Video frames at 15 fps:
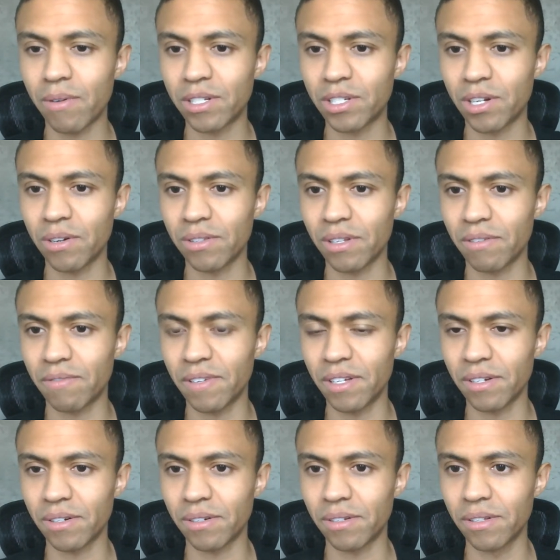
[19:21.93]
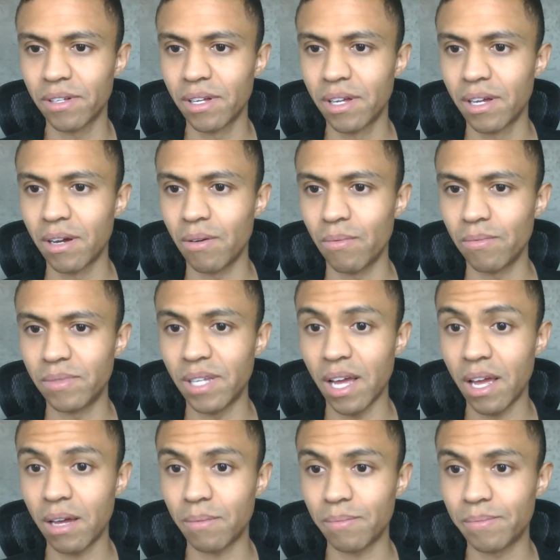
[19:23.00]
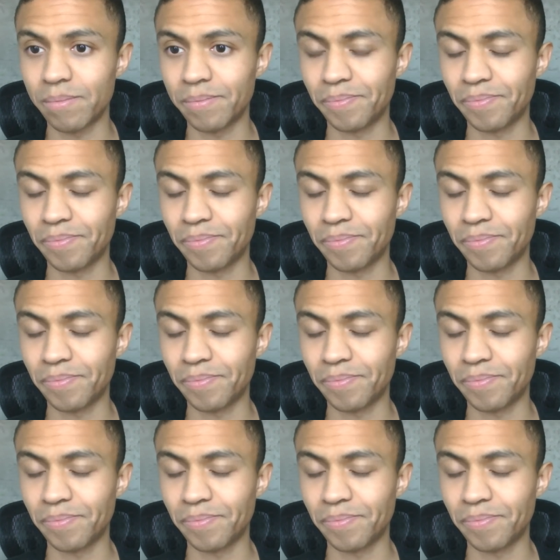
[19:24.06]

returned their vehicle. Damn.